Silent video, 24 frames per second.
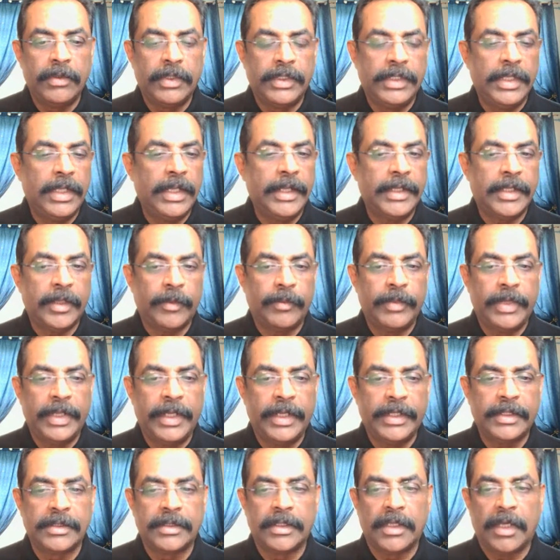a delete
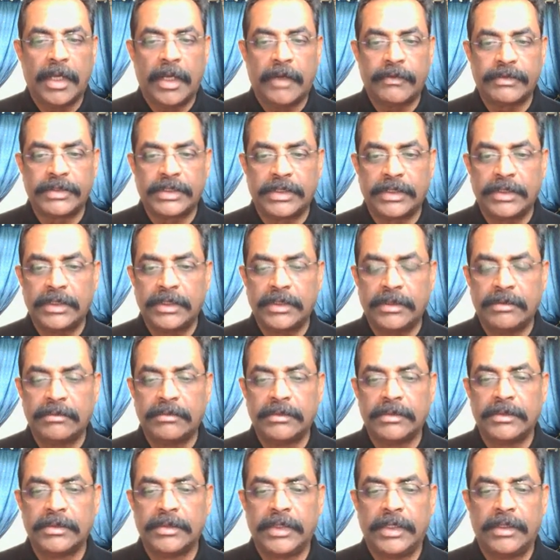update after,
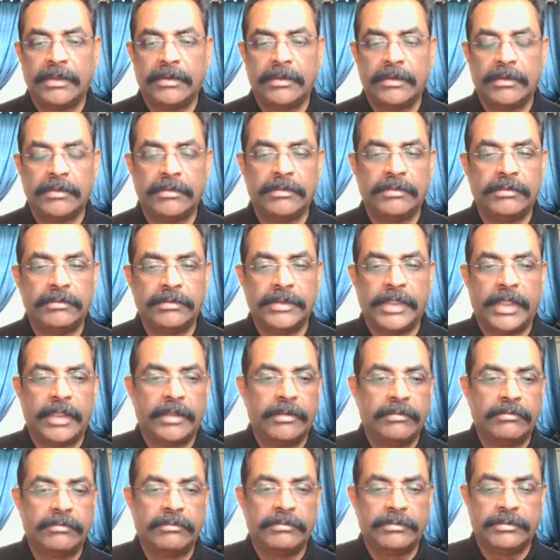
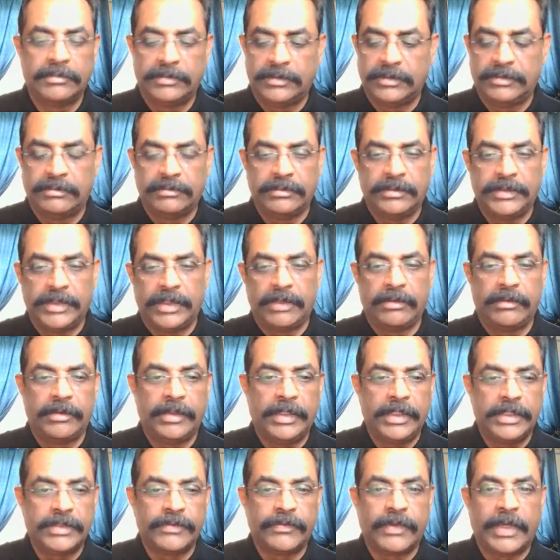then
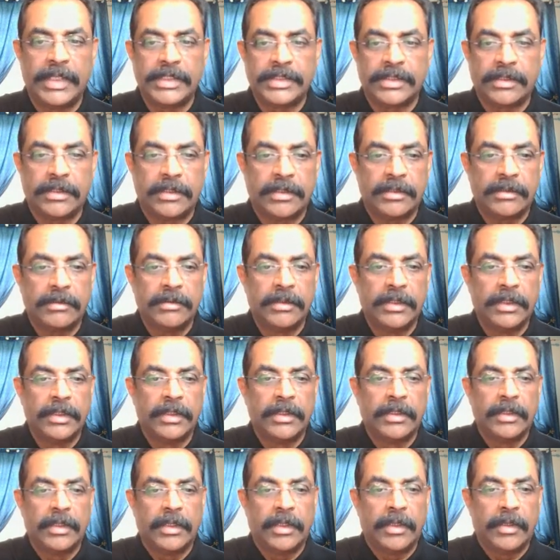these files are
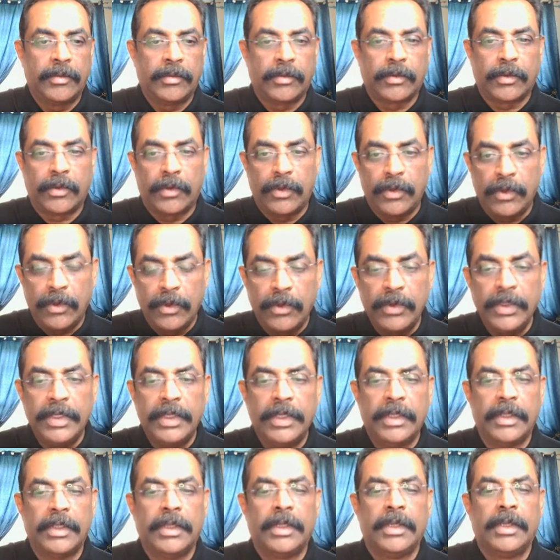
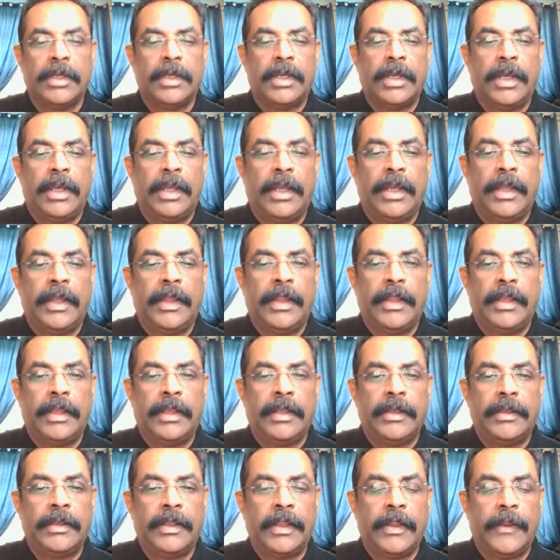cloned,
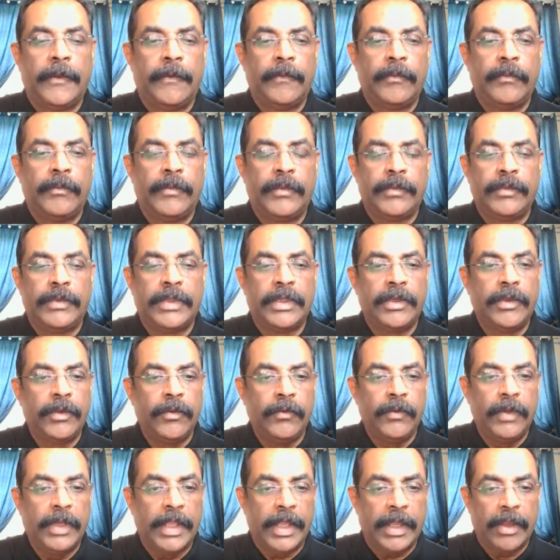and then
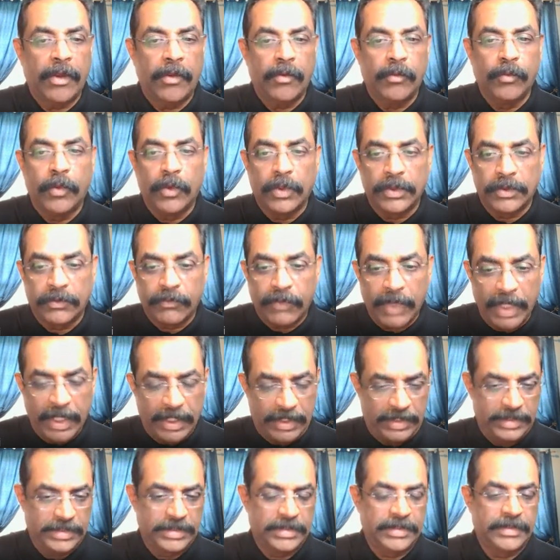you will have both
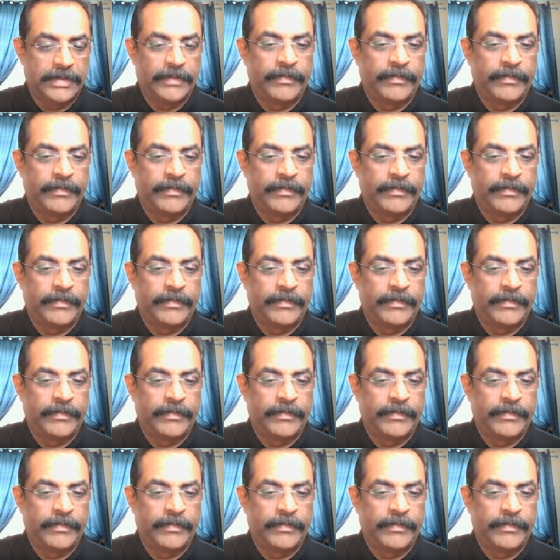files,